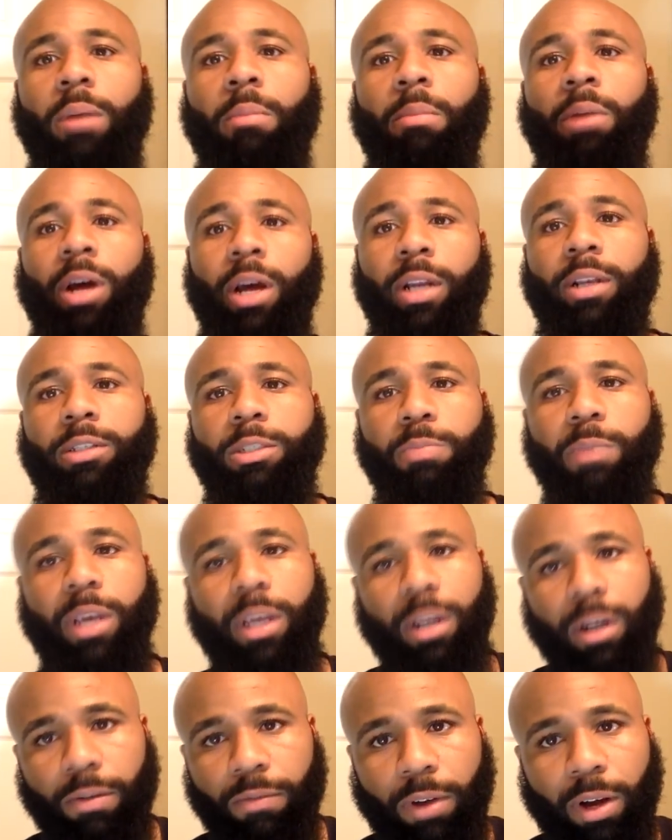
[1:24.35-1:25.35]
But
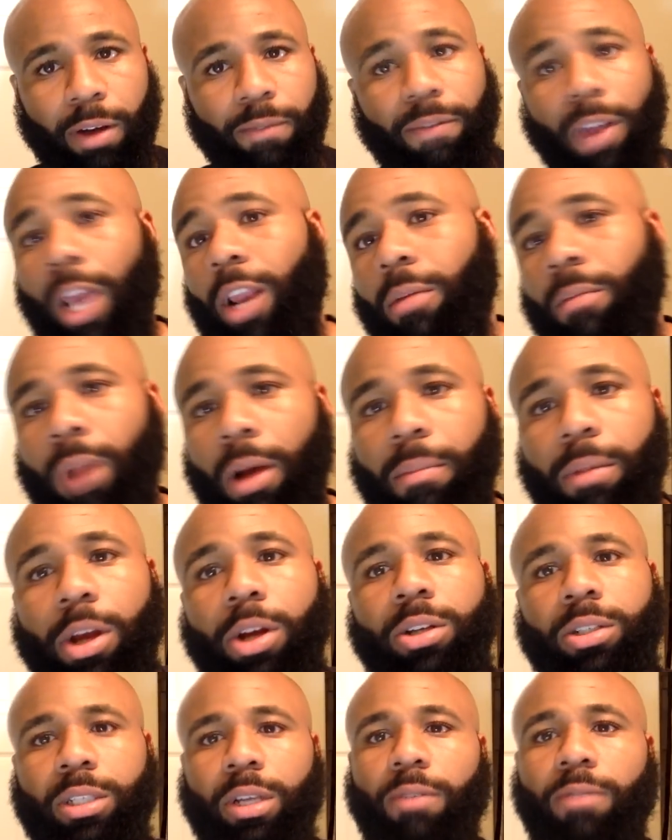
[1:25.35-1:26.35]
speaking of fading my beard
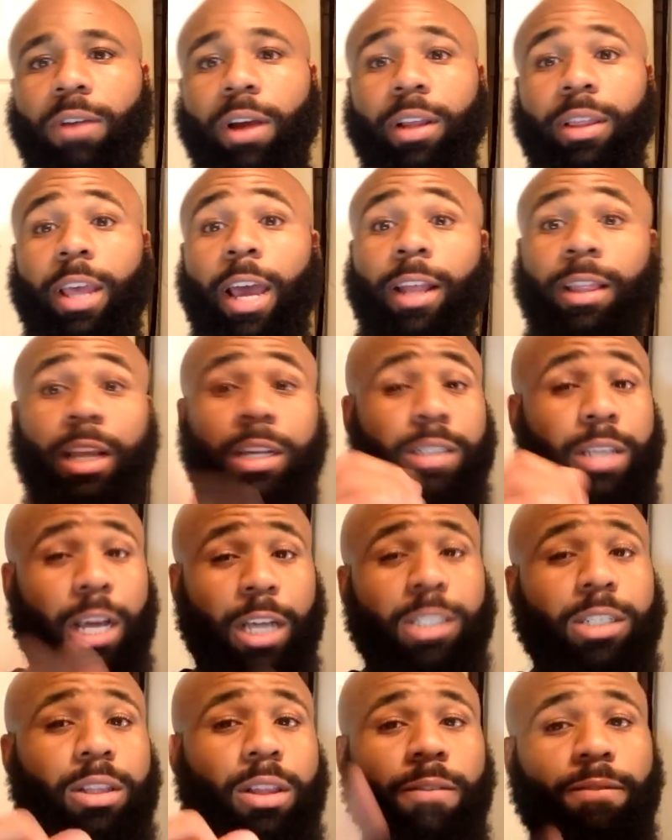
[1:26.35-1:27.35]
and stuff like that, that's
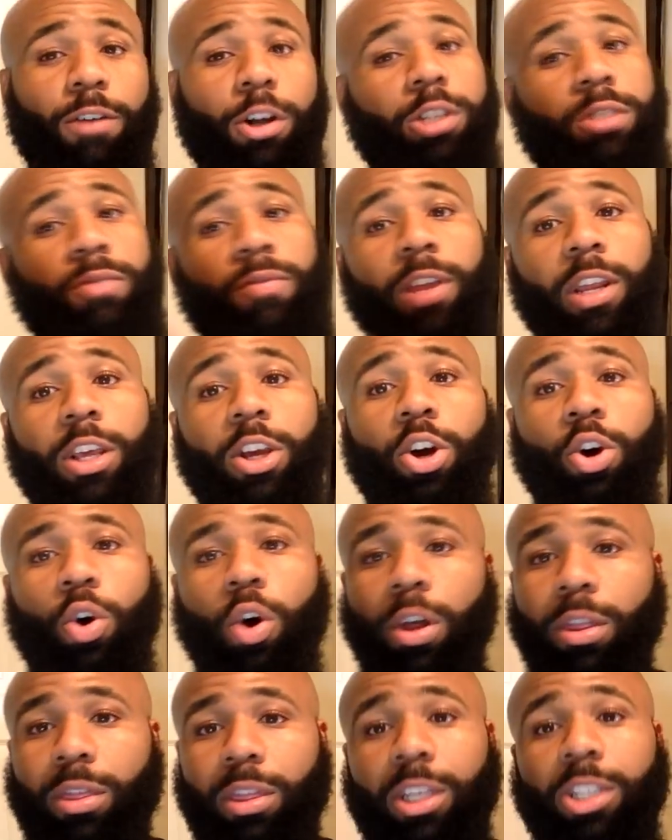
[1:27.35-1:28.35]
actually the first video
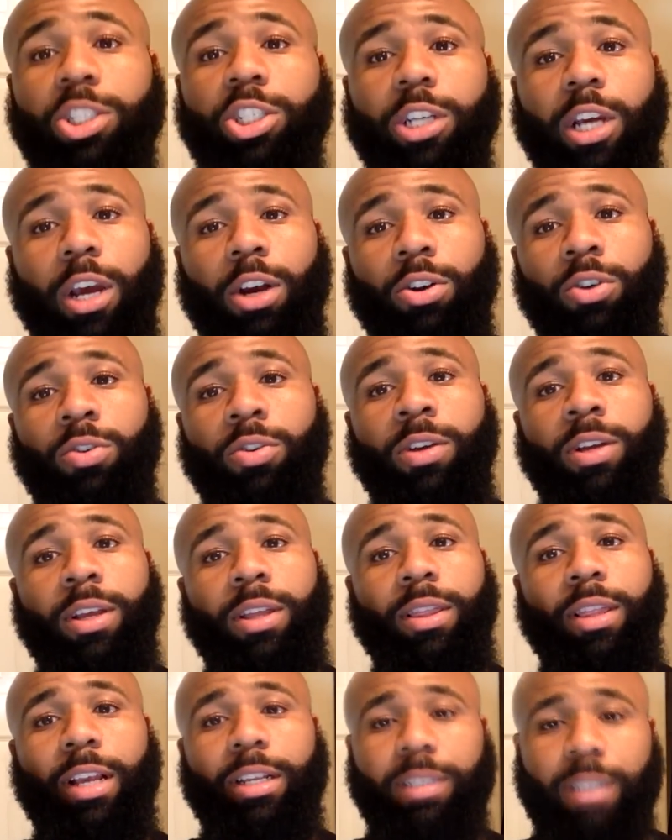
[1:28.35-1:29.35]
on this channel
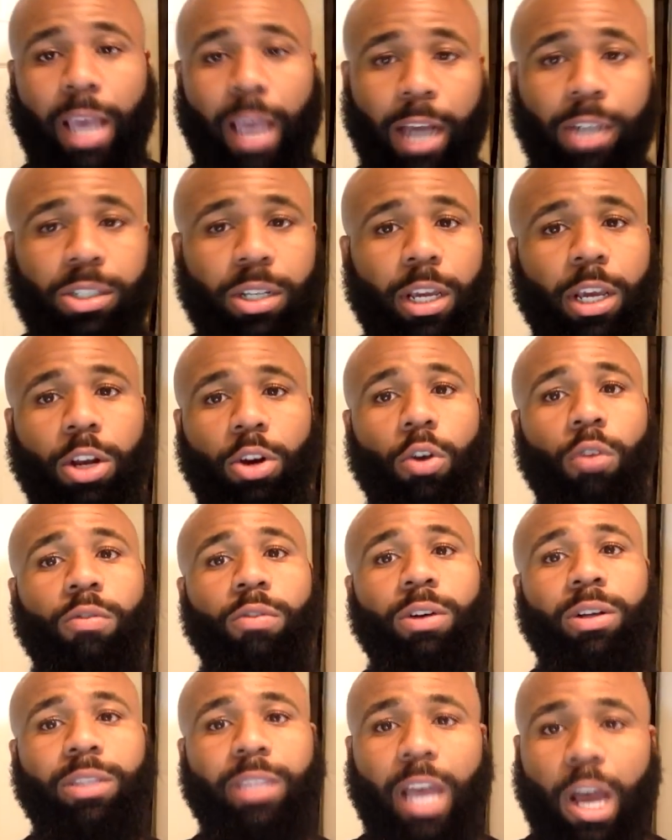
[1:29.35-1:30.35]
that's actually hit
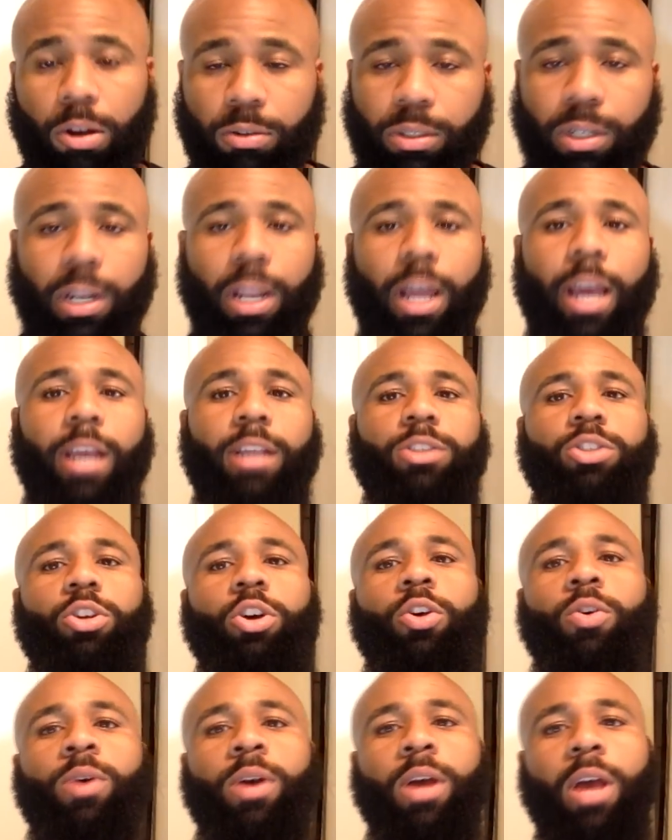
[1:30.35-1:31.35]
over 1,000 likes,
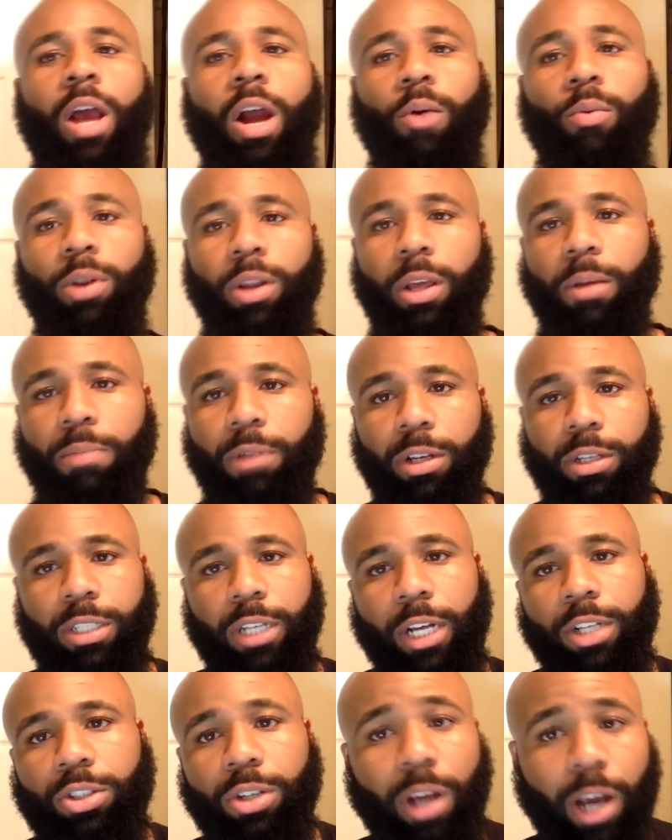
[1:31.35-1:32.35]
so I really
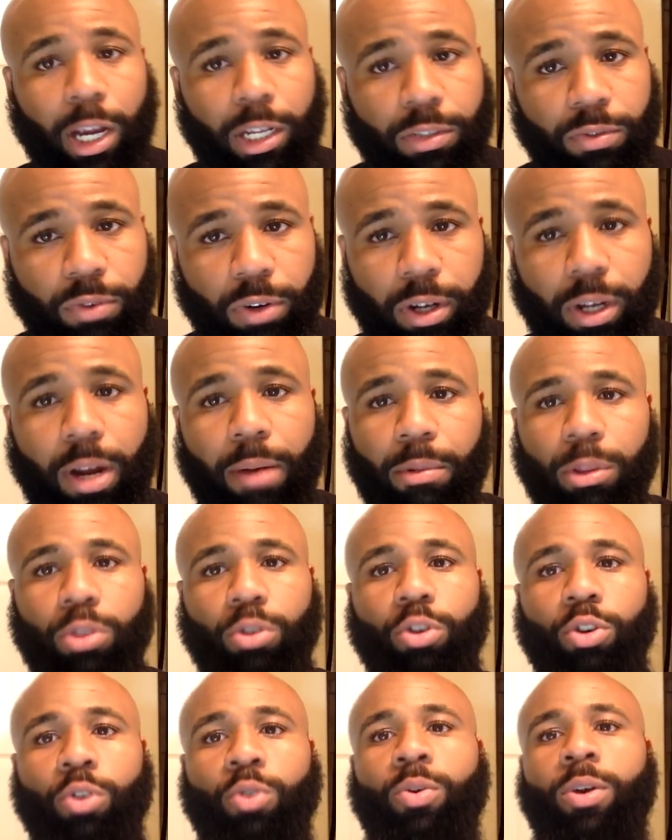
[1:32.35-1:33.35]
appreciate you guys for coming
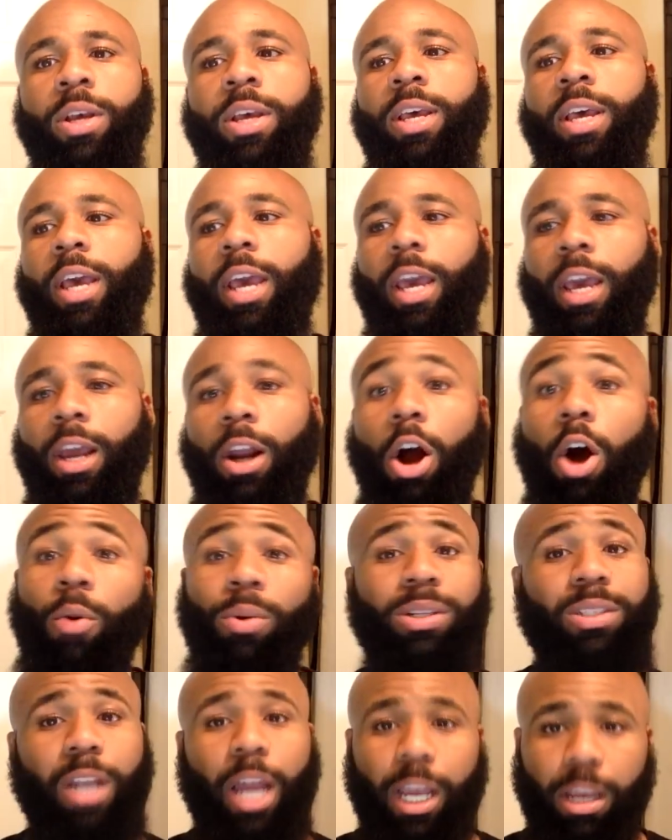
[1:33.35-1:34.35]
through and
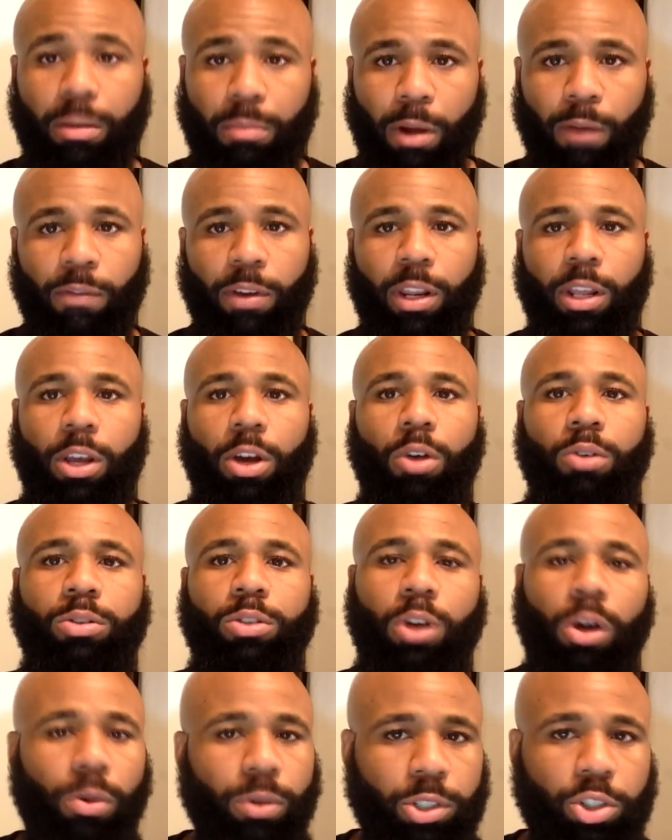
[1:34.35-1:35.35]
always liking my
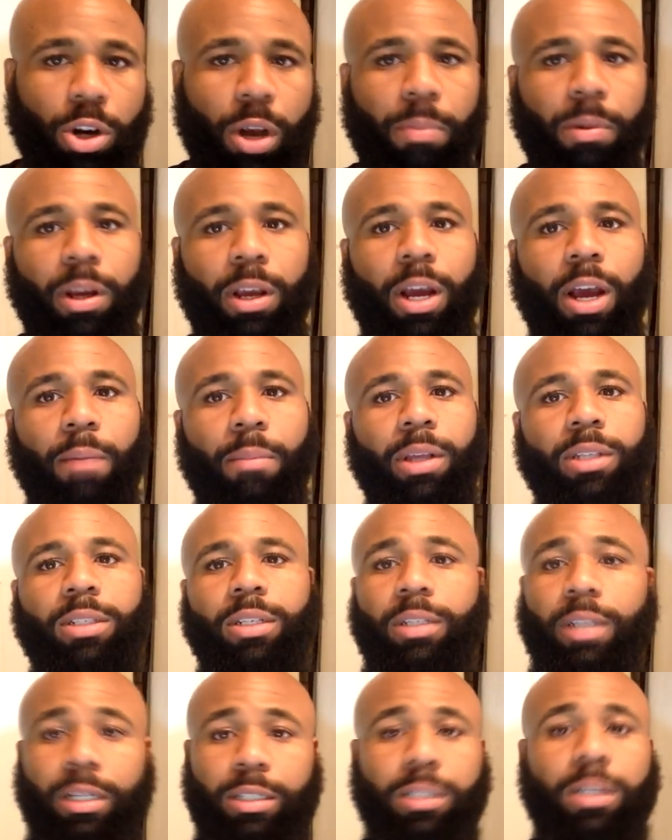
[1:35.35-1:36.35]
videos, always dropping comments,
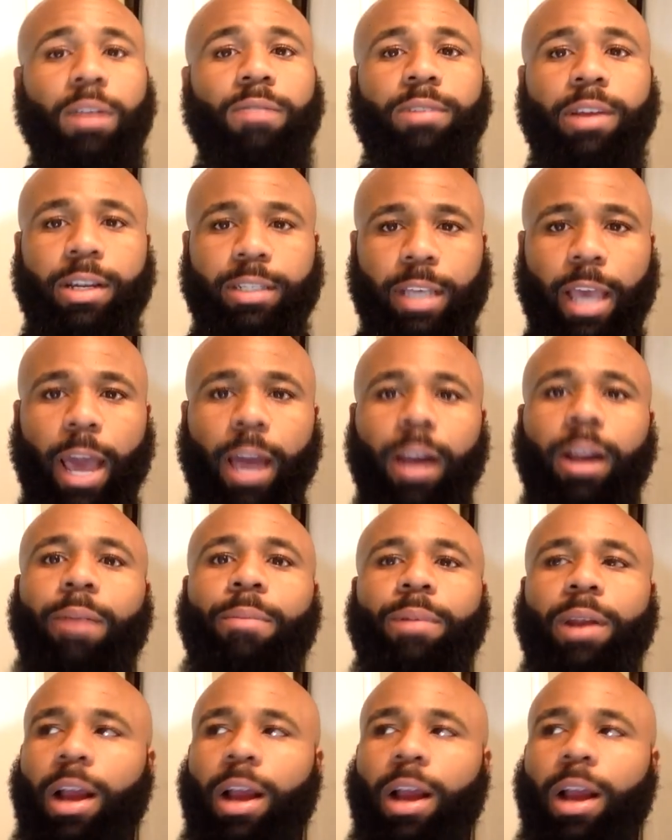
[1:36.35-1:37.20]
because that stuff does add up.